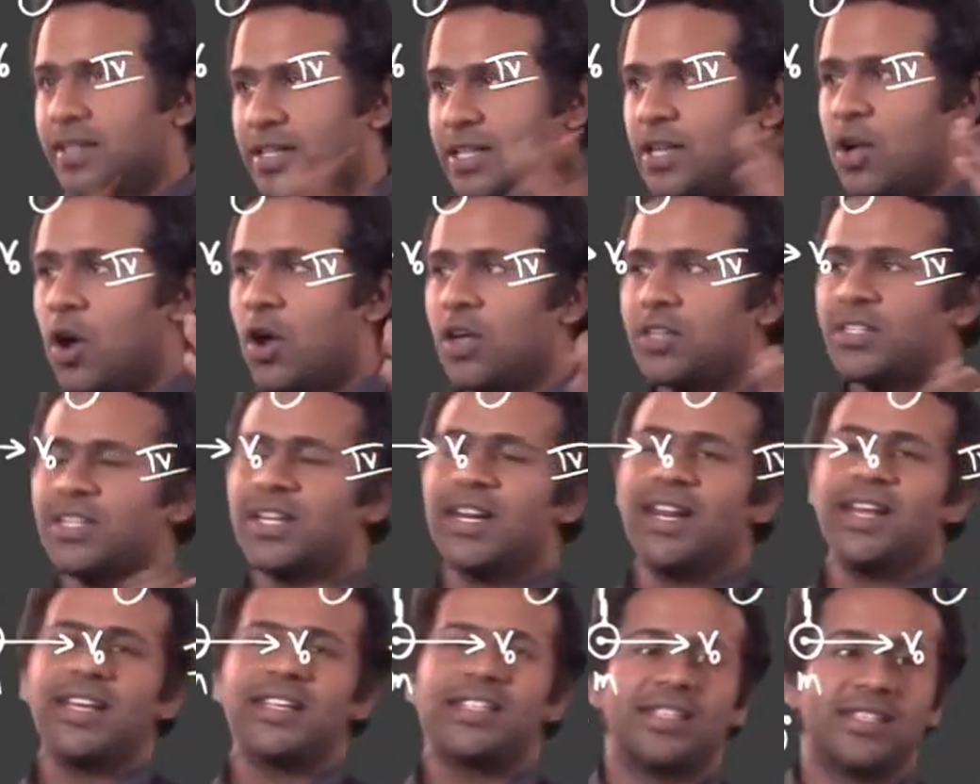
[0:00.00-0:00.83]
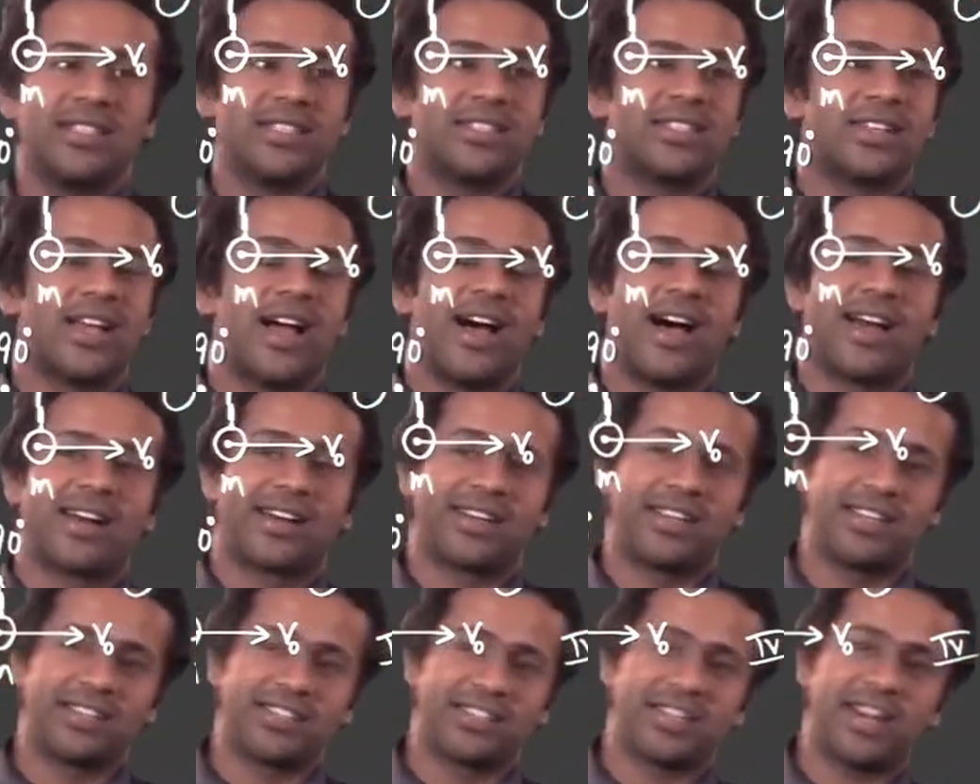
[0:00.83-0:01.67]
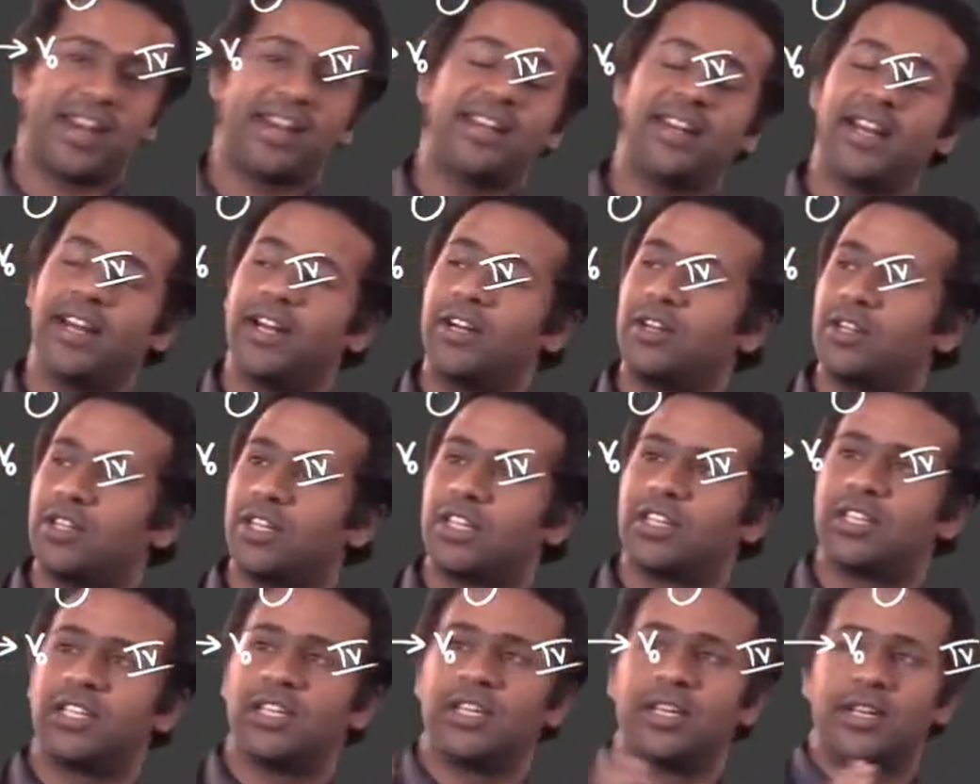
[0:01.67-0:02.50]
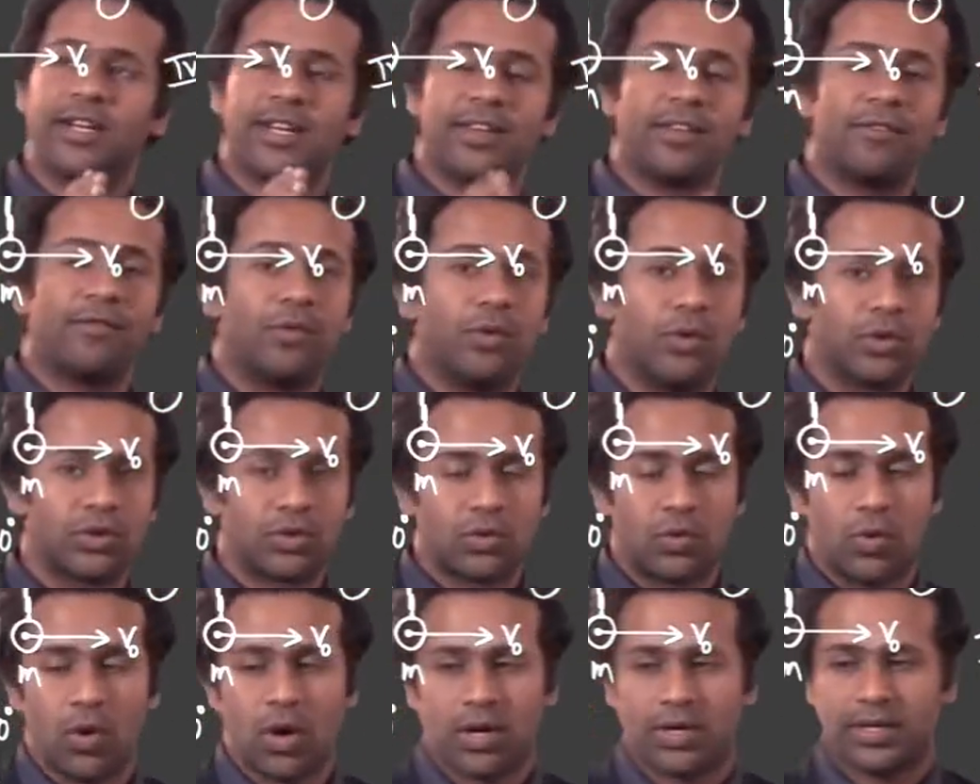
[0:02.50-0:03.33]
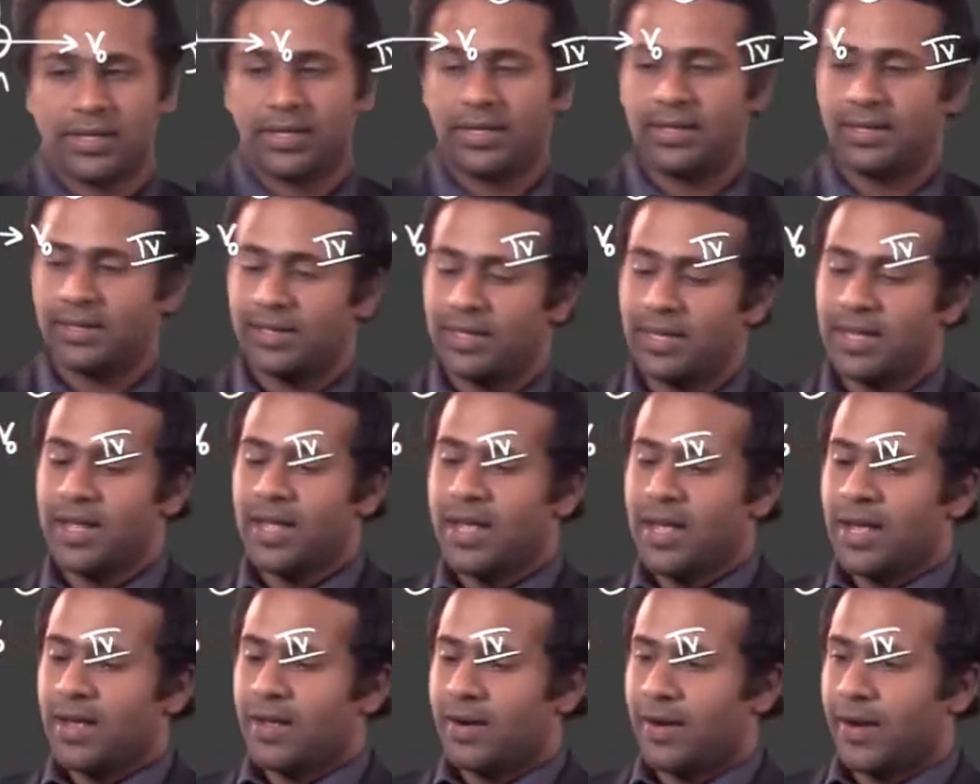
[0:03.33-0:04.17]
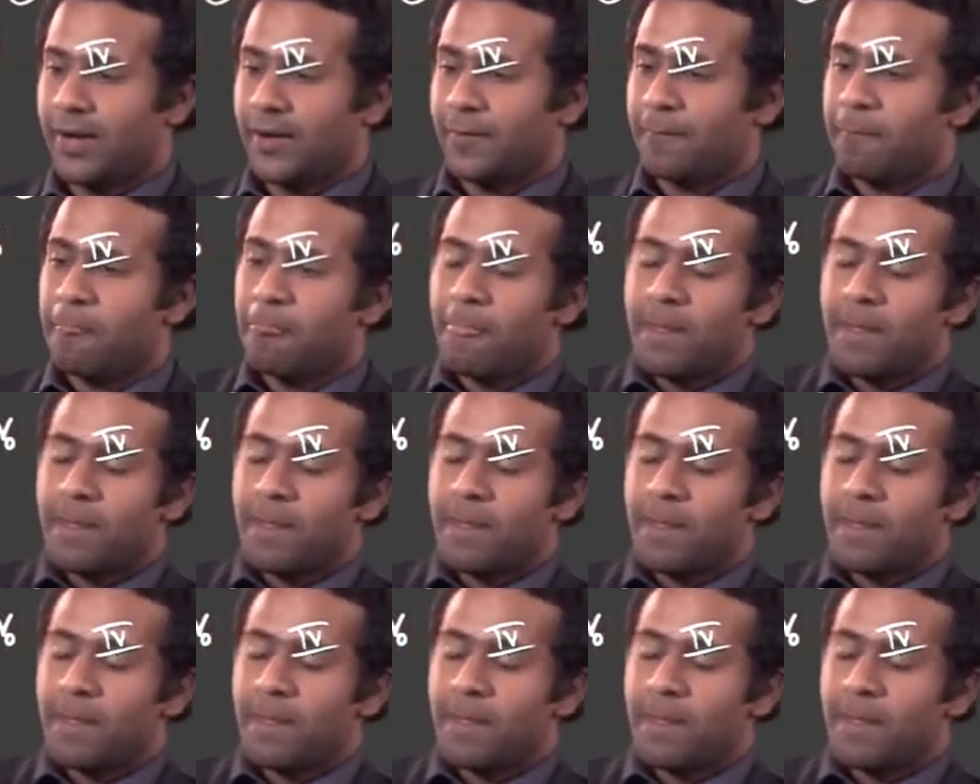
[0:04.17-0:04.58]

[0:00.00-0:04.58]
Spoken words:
the oscillations are restricted to the third and the fourth quadrant, right?